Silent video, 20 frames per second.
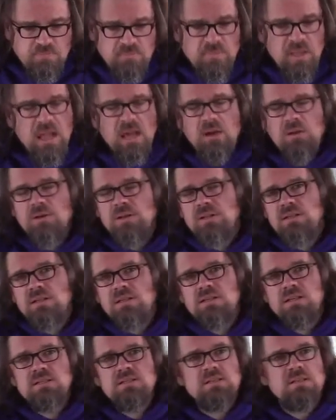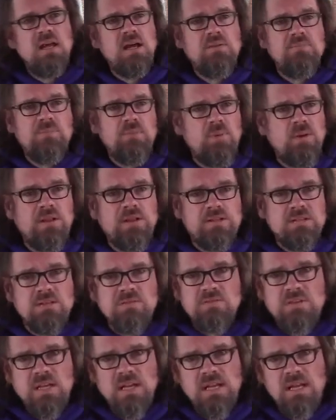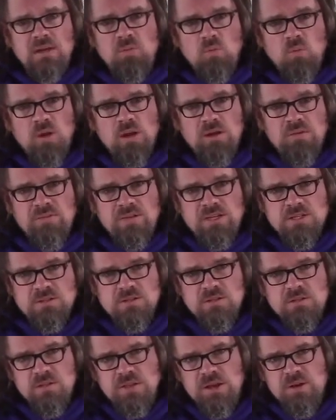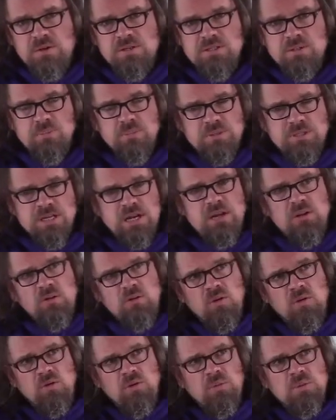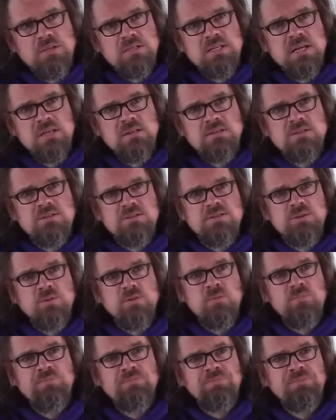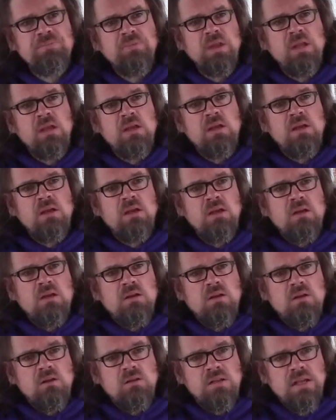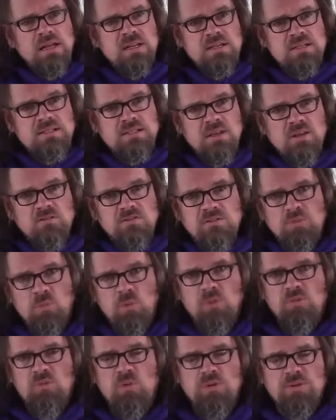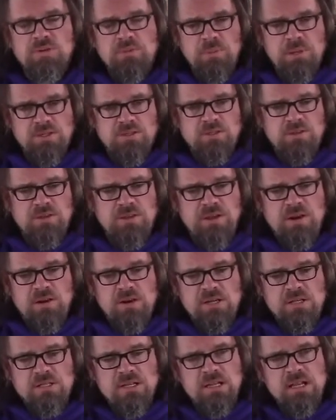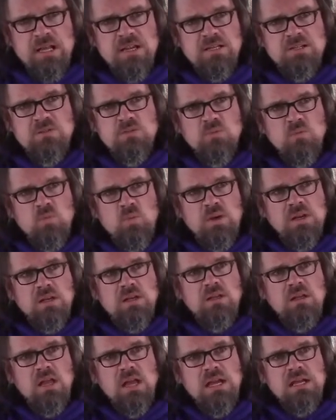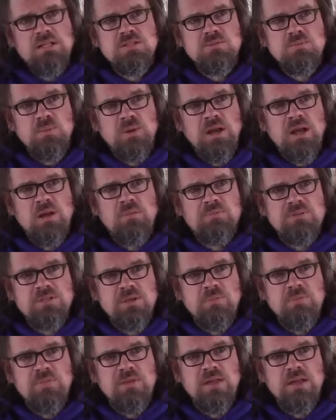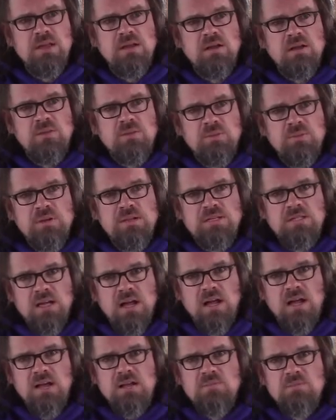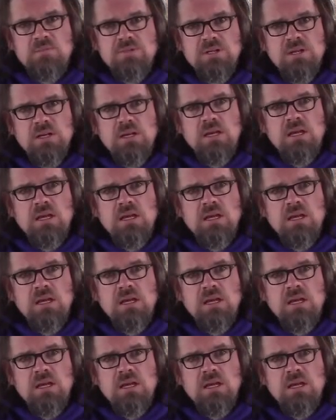Now, it's not relative to any one of these theories in particular, although it tends to lend itself to more fourth dimensional theories. And that is, when clients bring up something 3 times